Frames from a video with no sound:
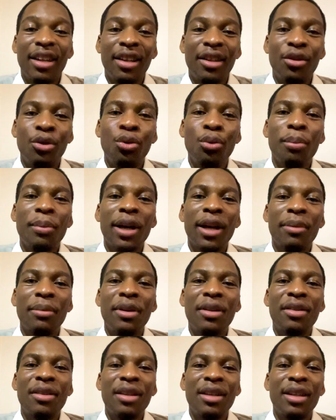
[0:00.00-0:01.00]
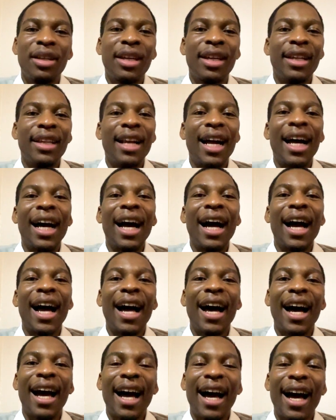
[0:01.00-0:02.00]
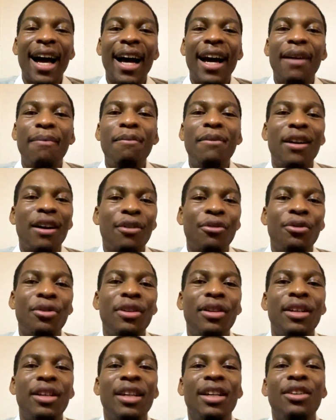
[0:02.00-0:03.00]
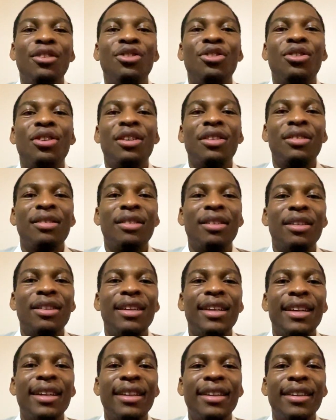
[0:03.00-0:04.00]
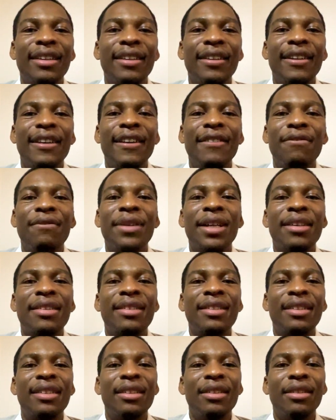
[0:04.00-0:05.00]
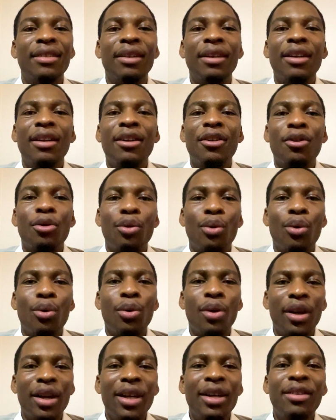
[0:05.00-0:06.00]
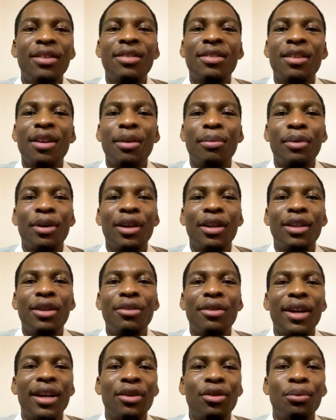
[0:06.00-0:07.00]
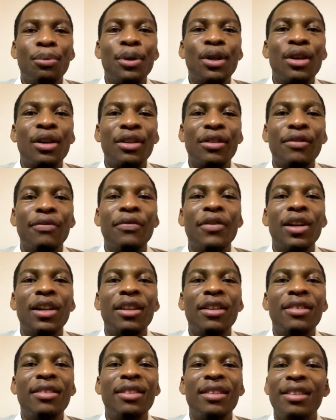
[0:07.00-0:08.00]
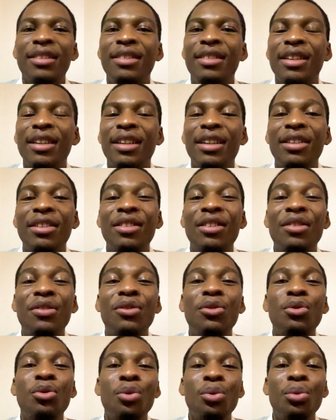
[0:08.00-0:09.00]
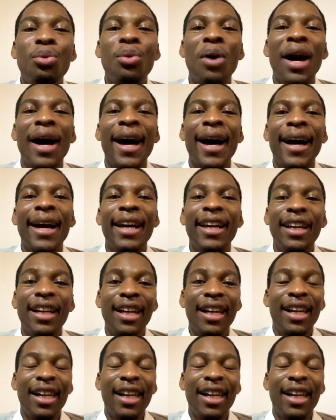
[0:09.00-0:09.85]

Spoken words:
you might be thinking, I'm not really interested in investing in the stock market right now because the volatility is too high.